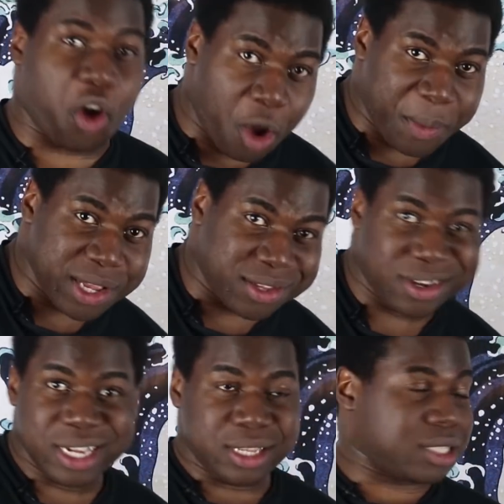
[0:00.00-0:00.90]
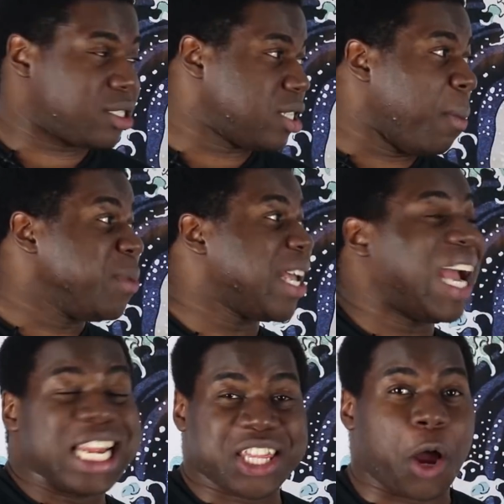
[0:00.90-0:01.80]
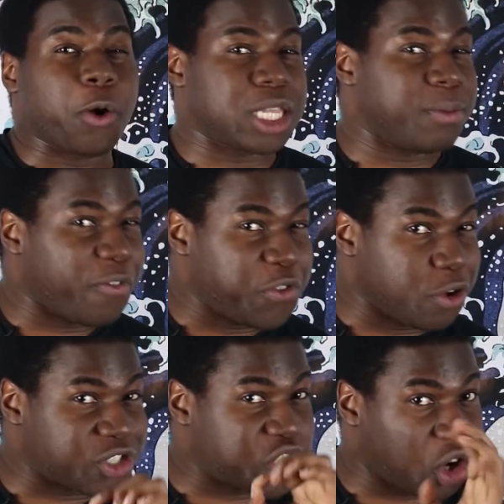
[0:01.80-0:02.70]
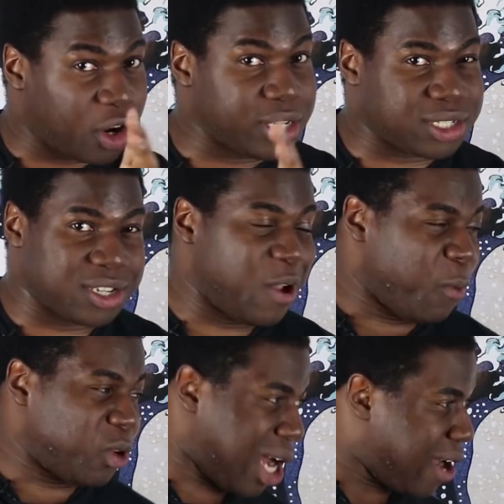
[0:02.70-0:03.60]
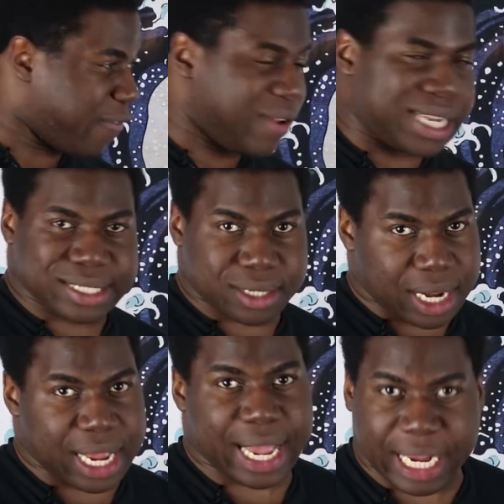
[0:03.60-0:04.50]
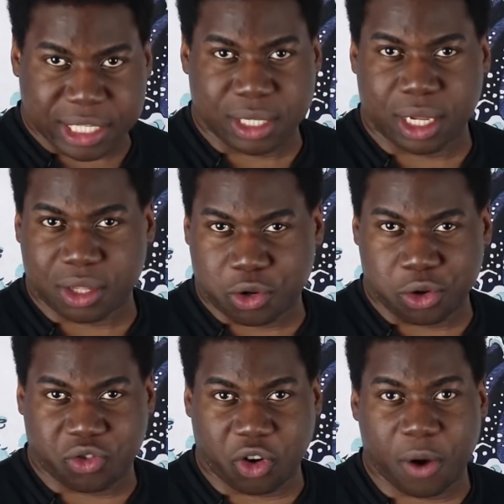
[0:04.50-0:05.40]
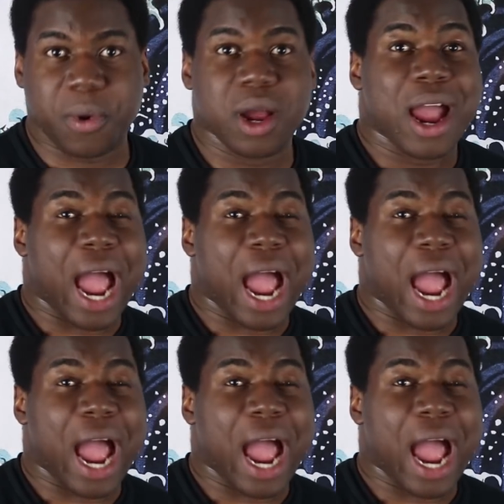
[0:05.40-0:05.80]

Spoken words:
Hermit, that summons any totem of your choice, which I think is an excellent 2-drop.